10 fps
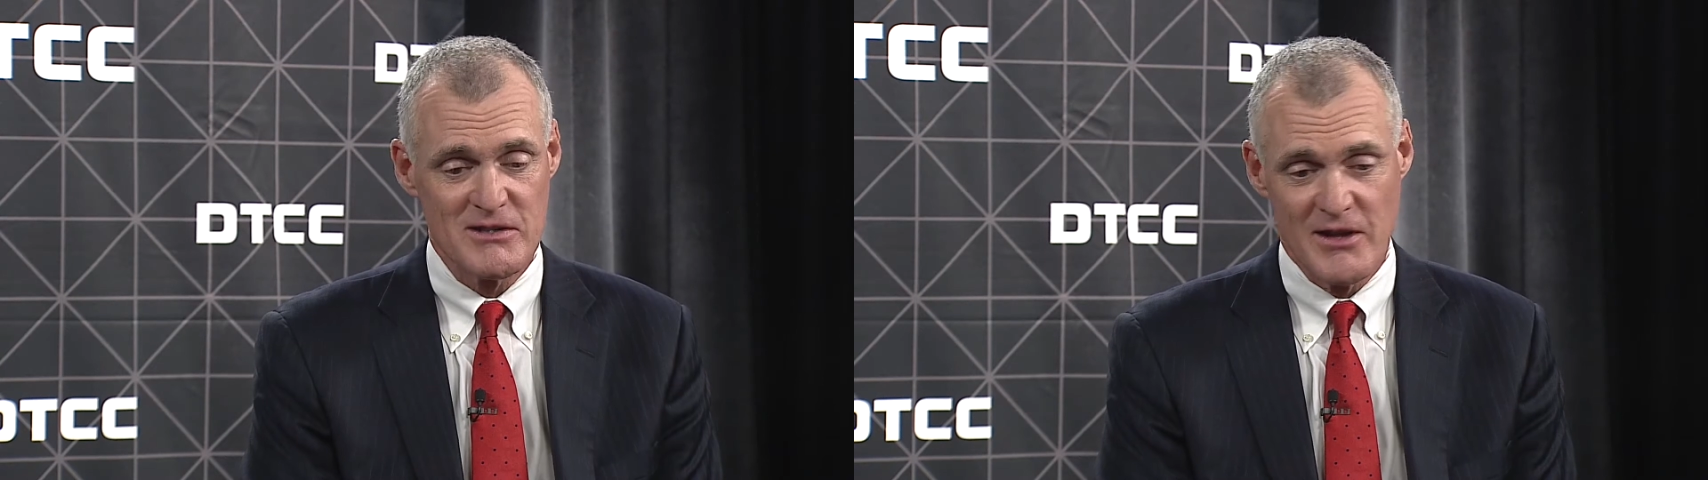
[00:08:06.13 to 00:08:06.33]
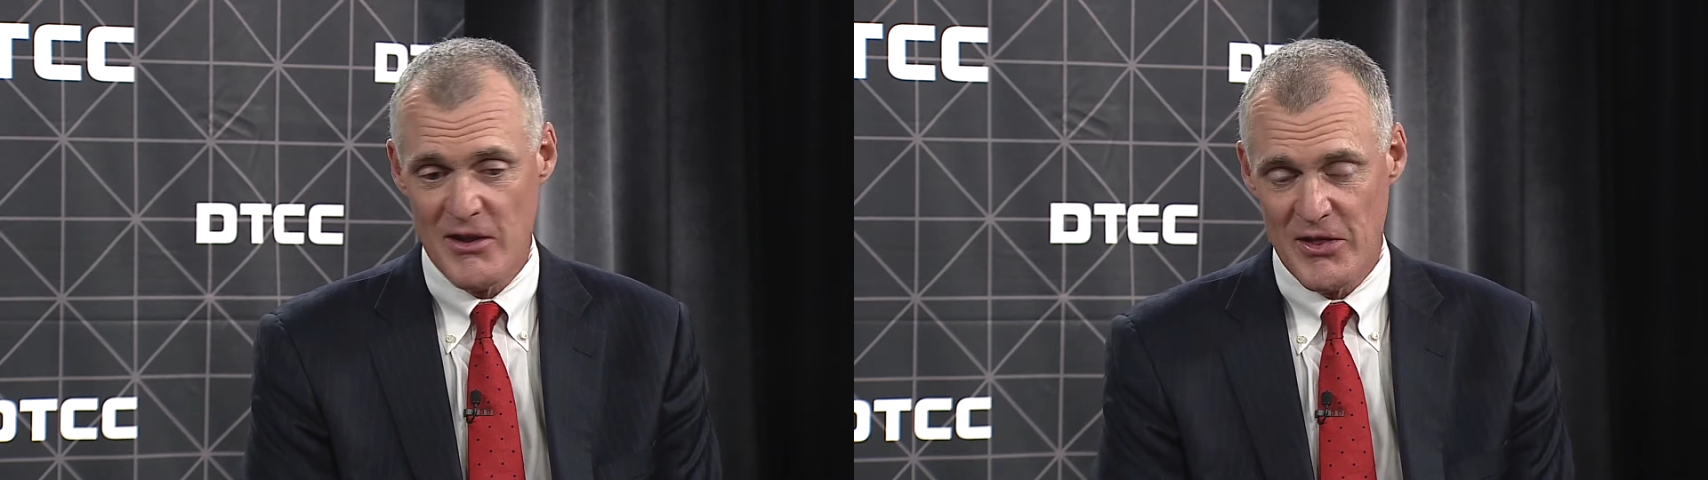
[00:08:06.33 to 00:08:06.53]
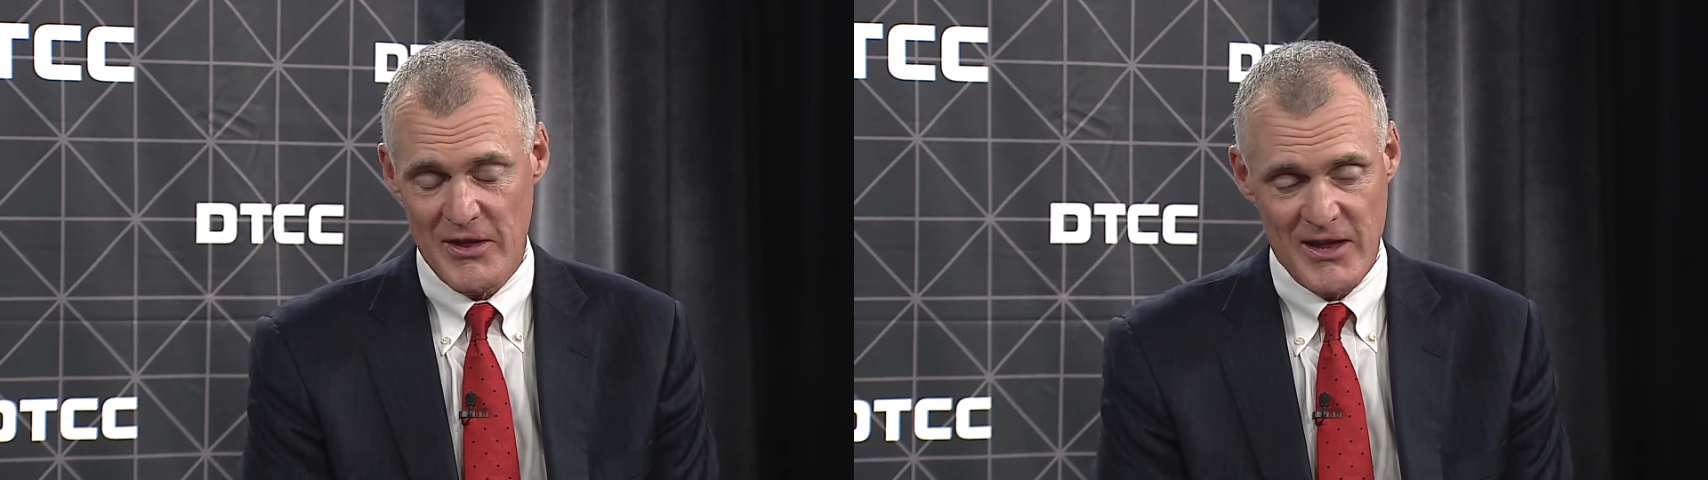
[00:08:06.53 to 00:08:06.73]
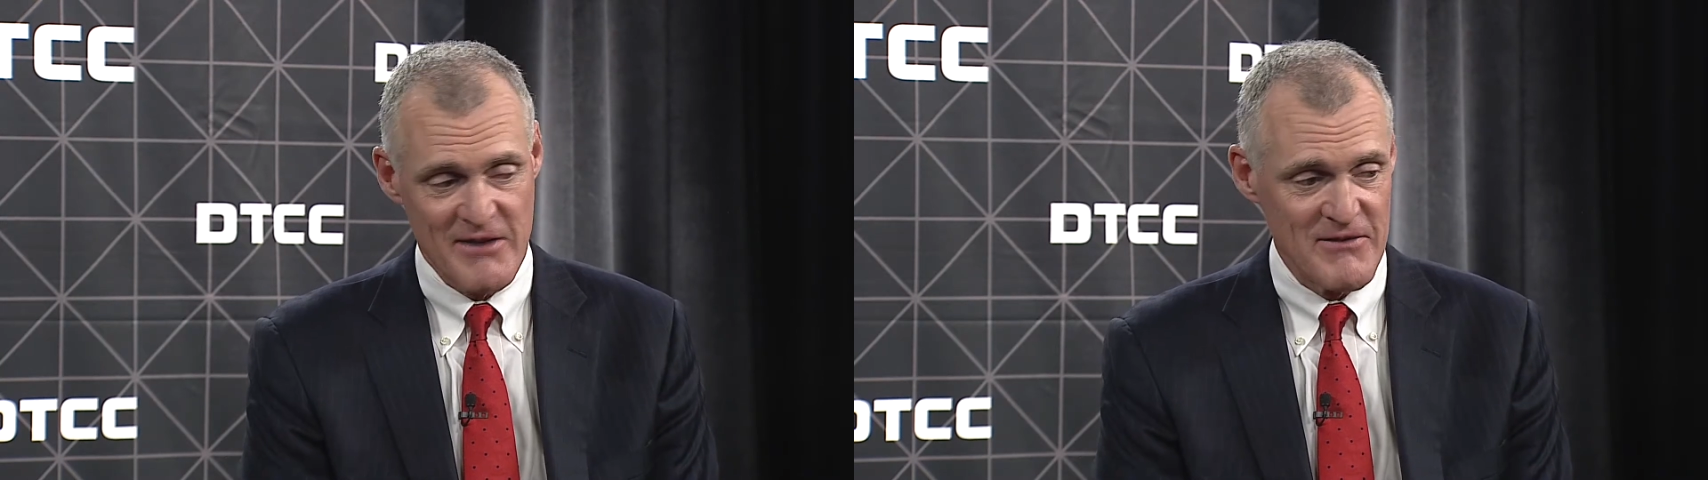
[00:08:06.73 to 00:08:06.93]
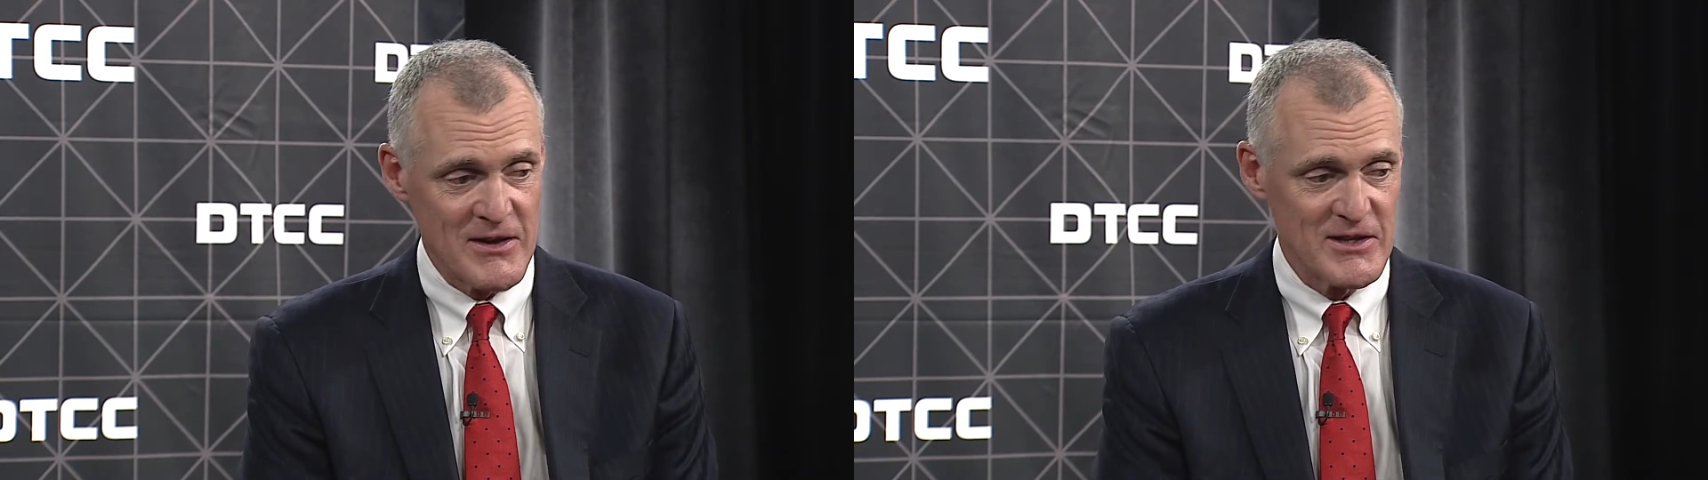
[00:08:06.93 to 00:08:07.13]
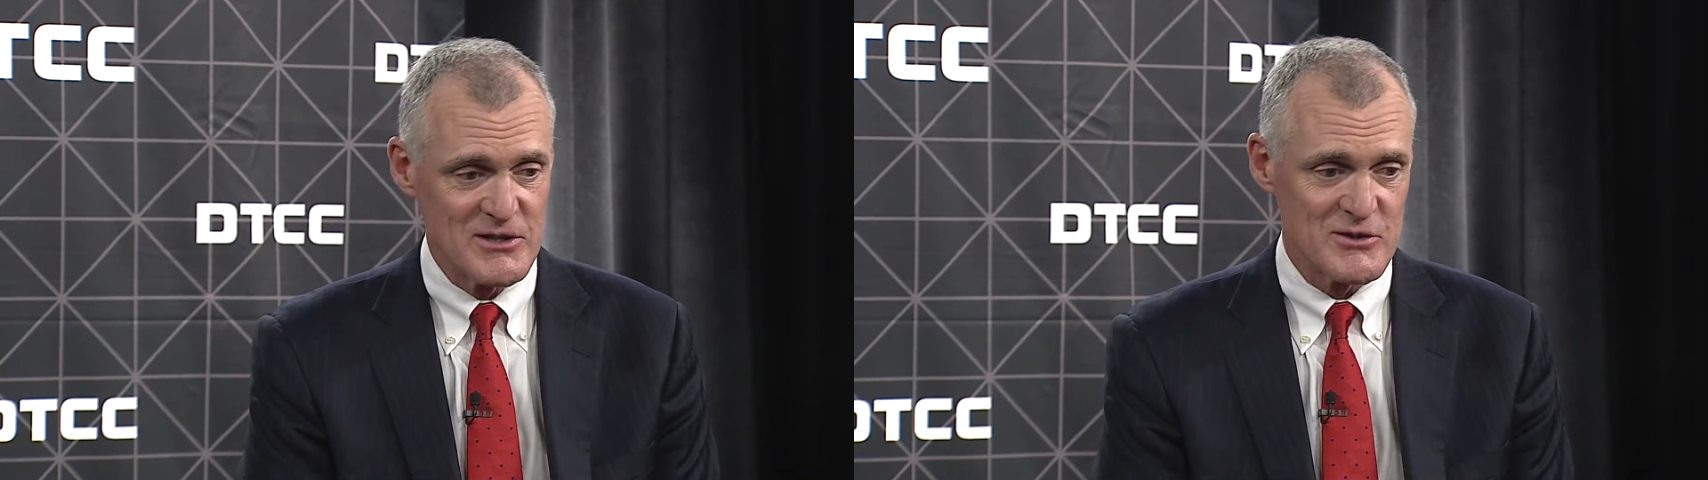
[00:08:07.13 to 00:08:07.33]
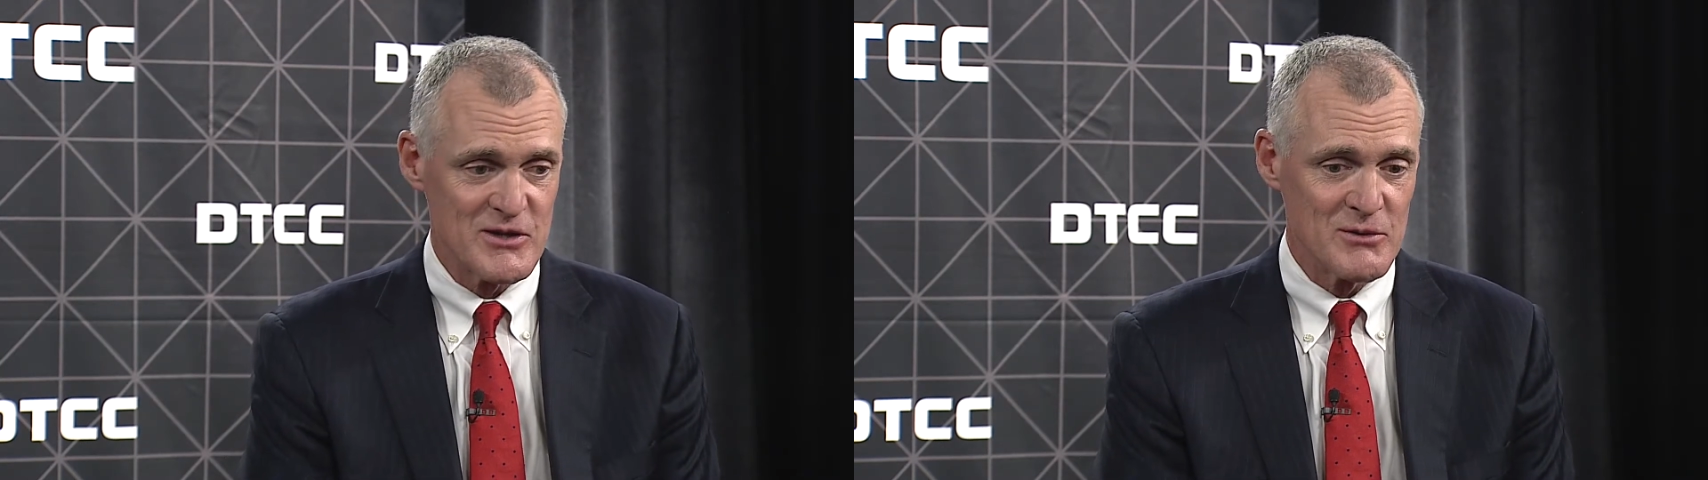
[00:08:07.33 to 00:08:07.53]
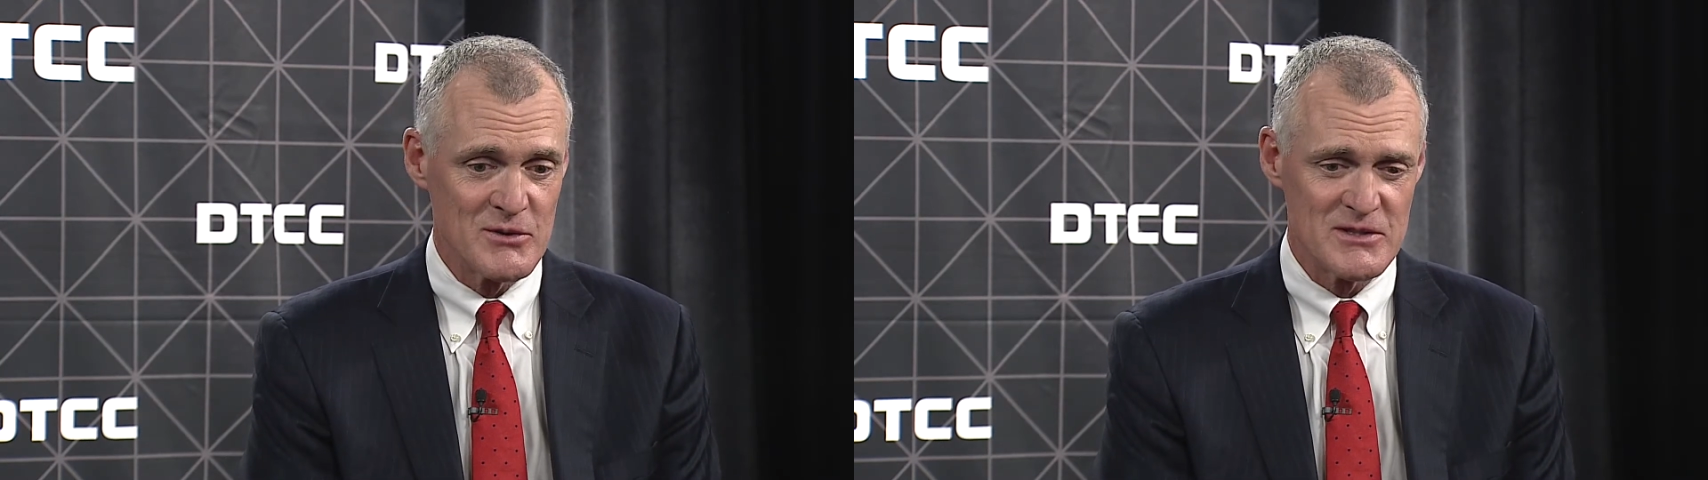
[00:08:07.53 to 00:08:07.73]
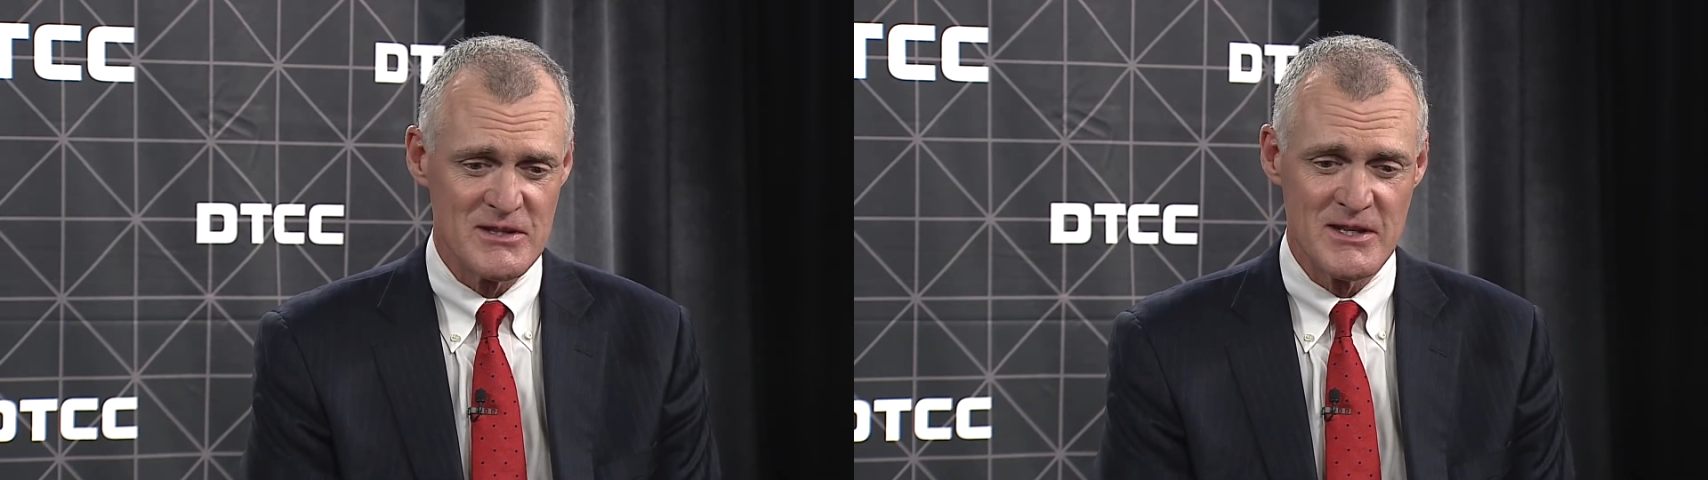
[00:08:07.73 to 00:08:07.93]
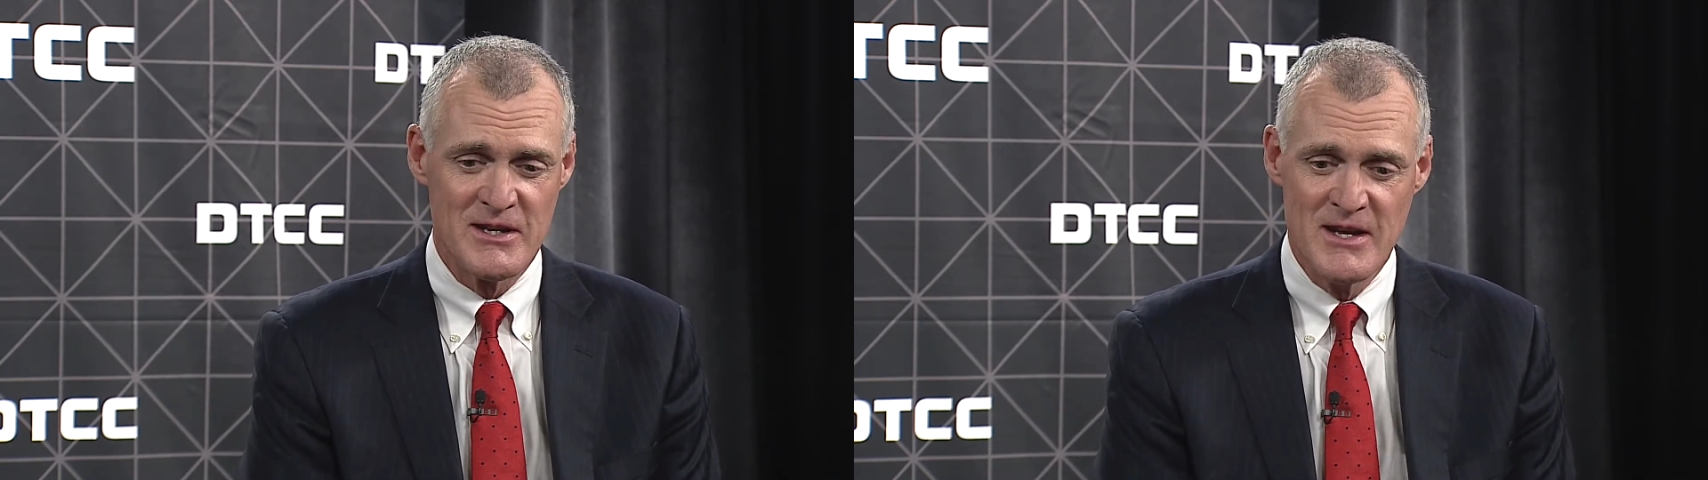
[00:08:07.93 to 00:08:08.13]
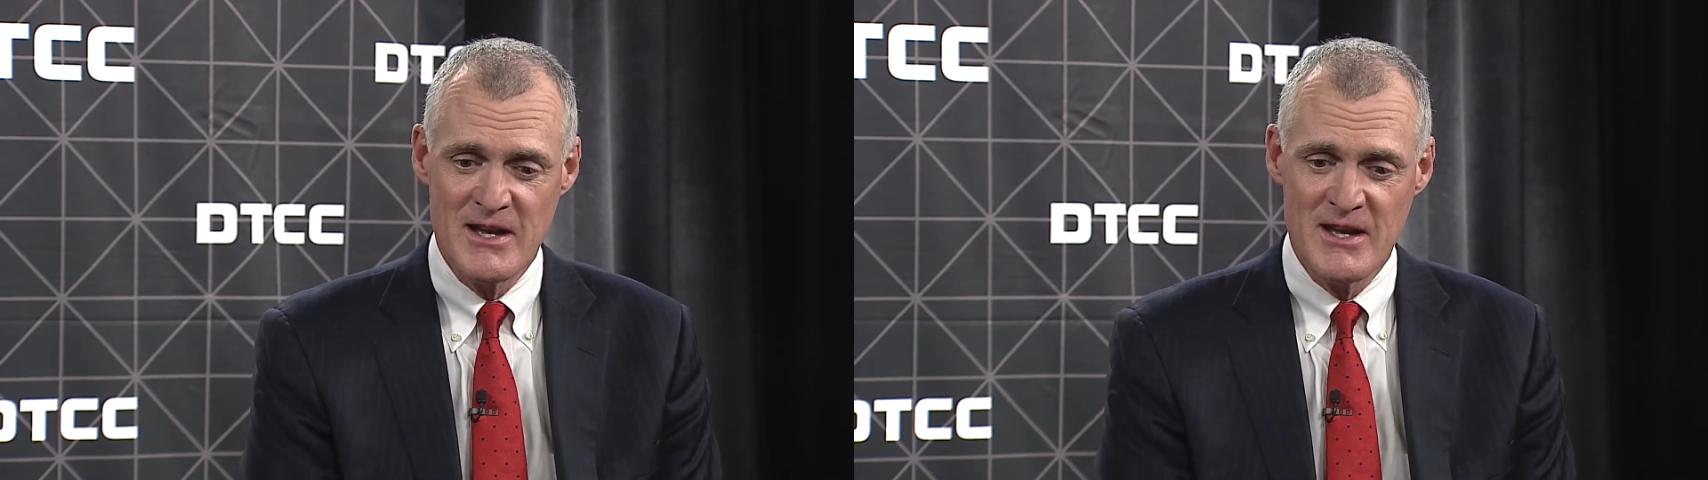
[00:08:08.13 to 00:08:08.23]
And the other thing that I found interesting was that